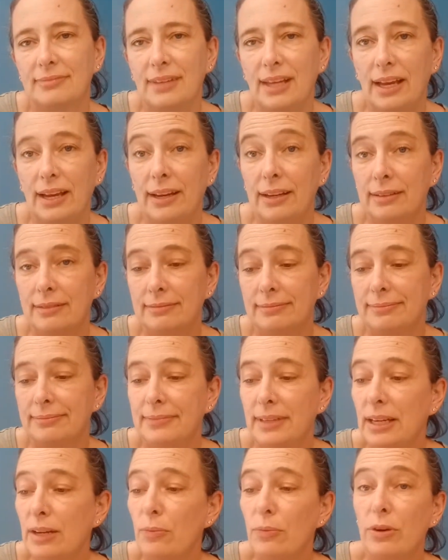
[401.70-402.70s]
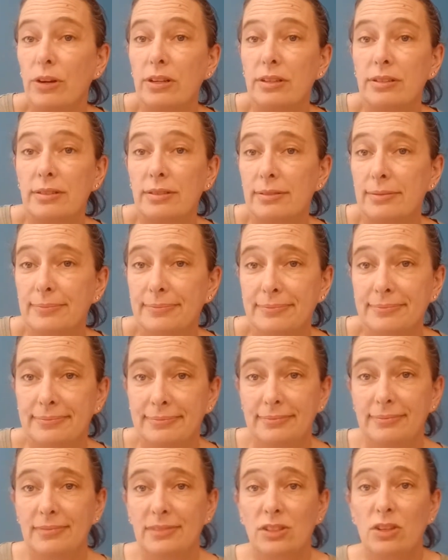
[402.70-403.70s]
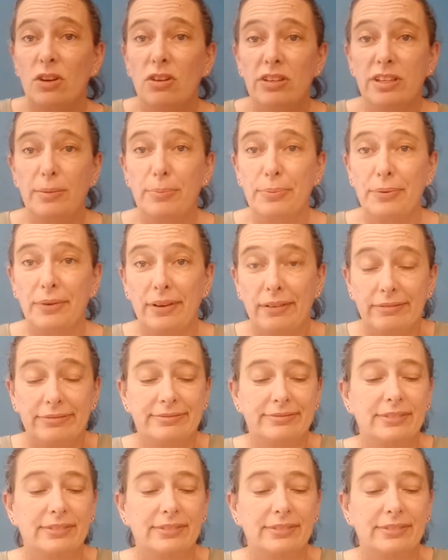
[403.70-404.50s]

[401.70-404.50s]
hey, it works. It's called improv.